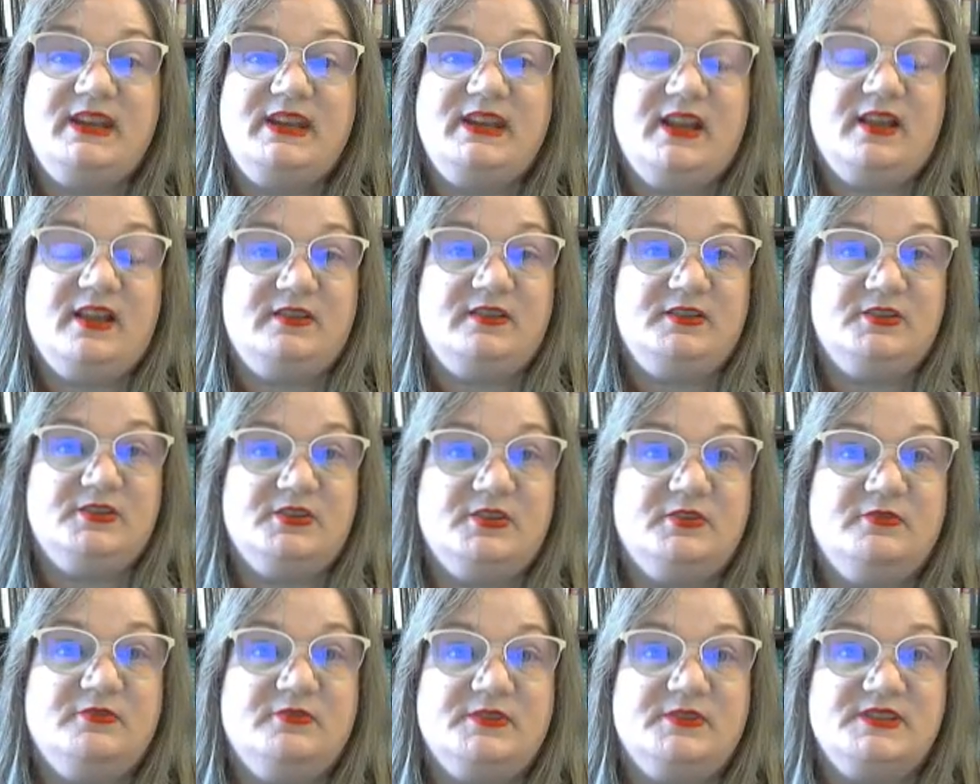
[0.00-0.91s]

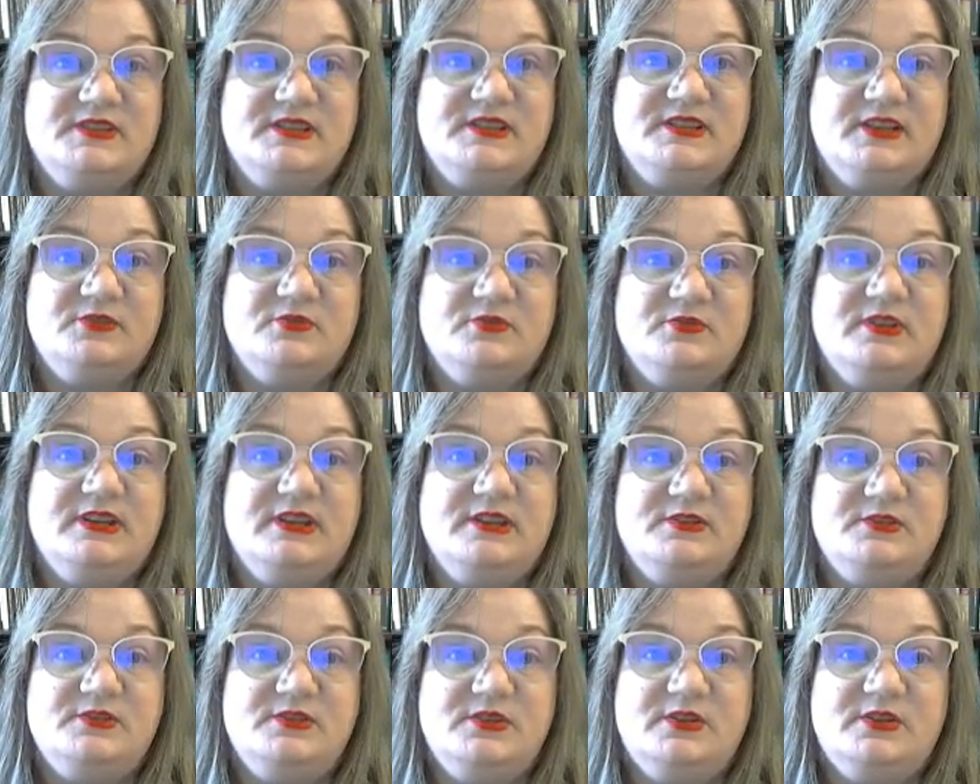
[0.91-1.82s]
calendar for scheduling
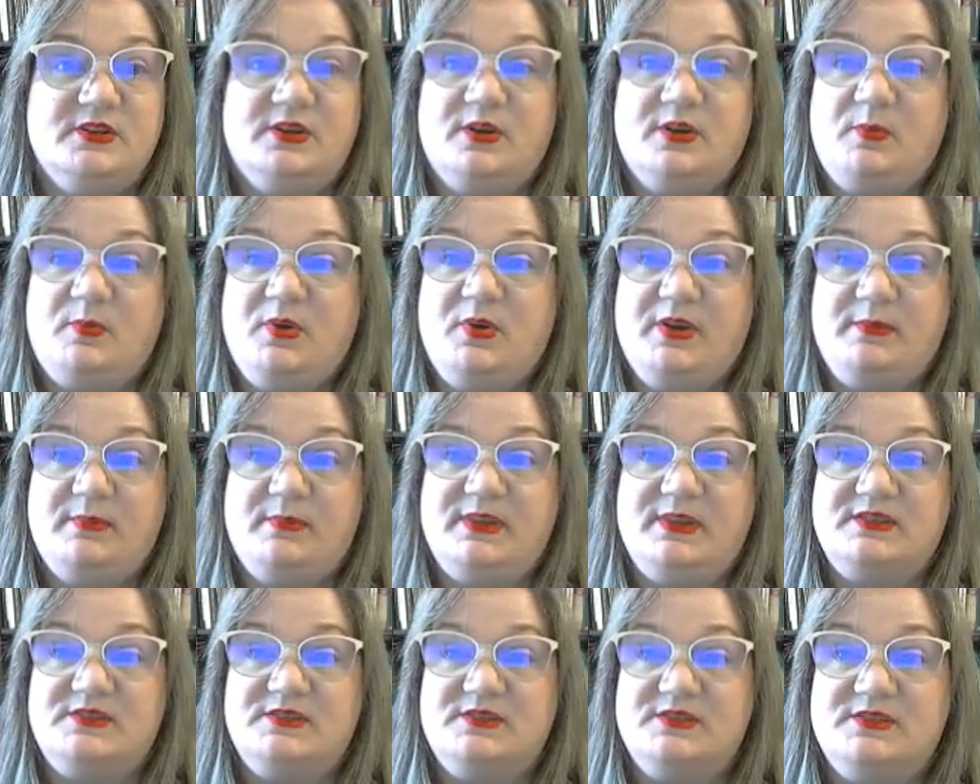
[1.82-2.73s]
student
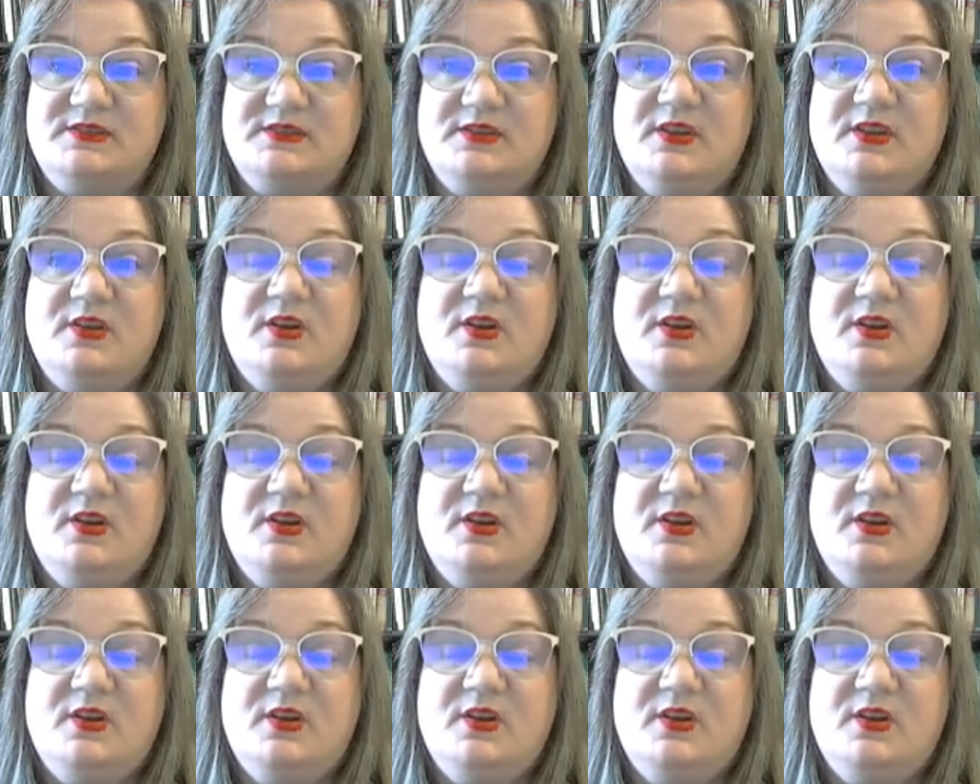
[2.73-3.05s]
appointments.